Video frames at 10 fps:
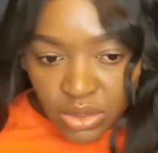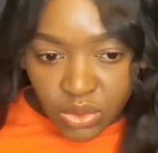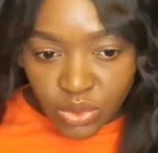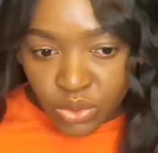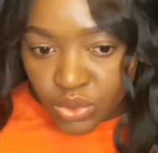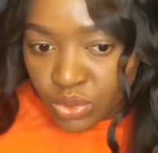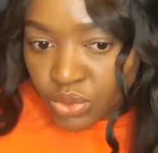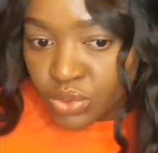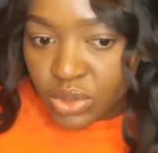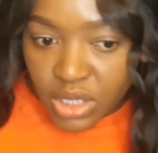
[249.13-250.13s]

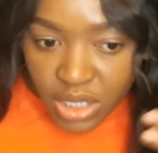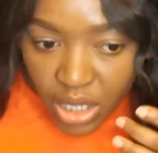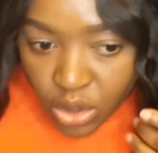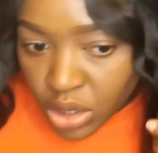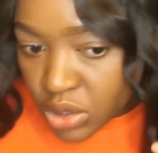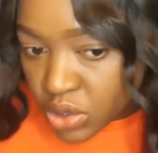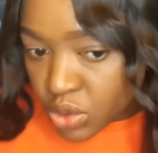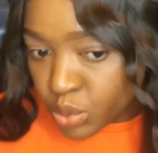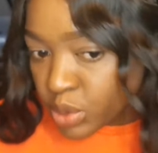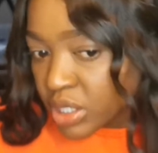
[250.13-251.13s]
Ooh, these are looking
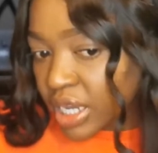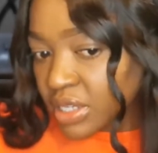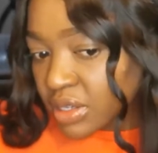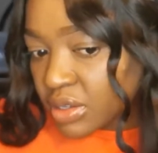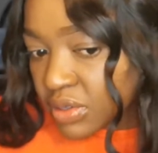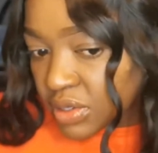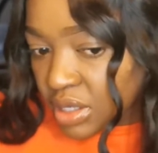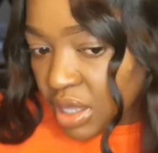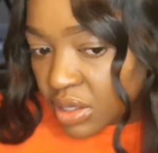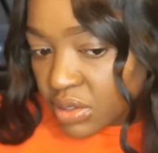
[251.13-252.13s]
so pretty, guys. Can you see
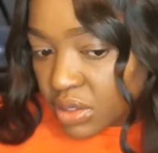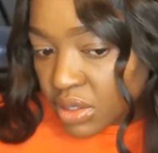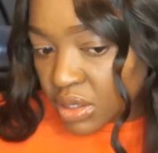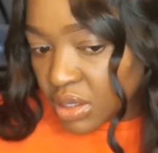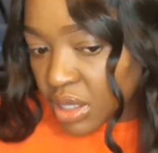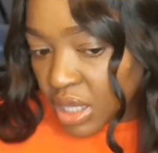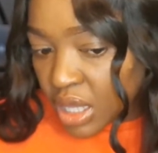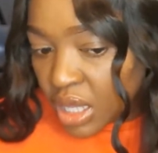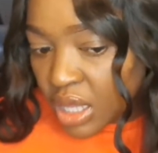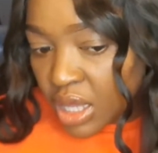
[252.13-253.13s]
that?
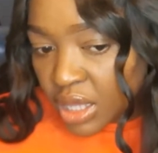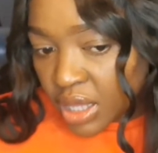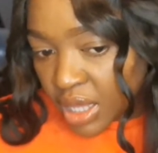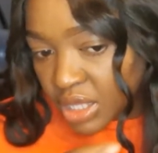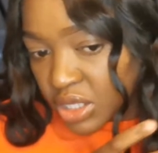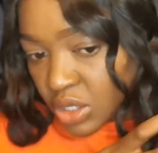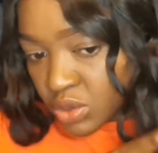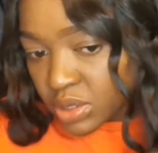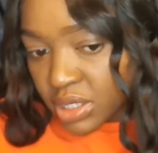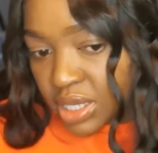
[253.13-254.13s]
Can
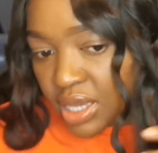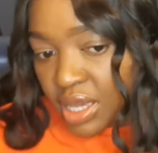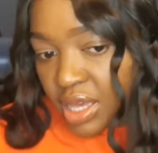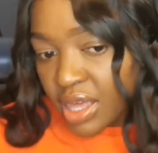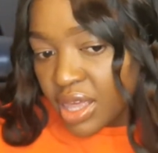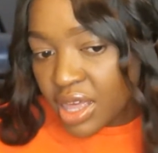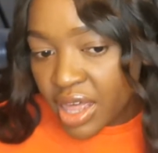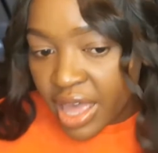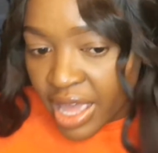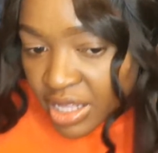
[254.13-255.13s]
you see
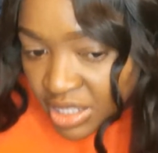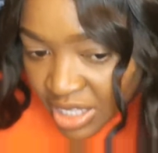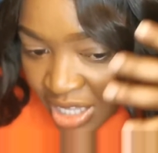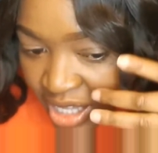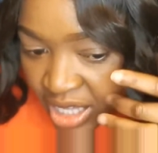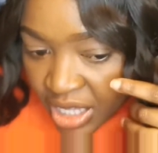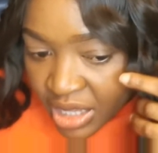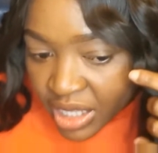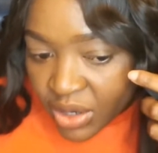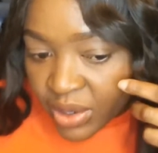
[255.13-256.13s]
that?
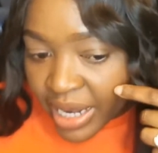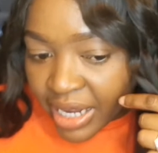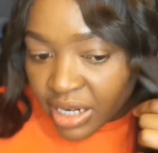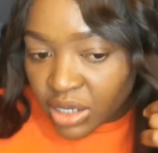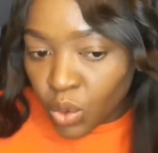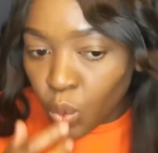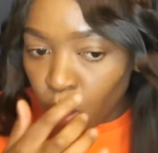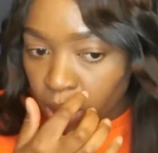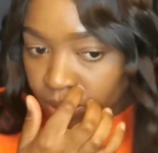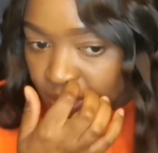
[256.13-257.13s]
They look like little
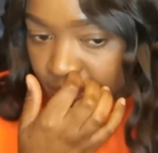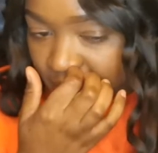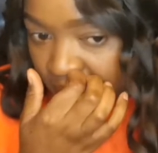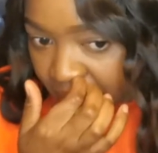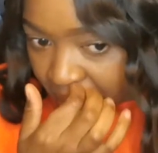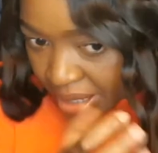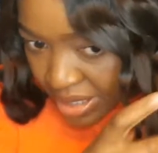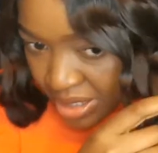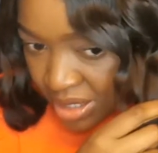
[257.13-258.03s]
worms, but they are.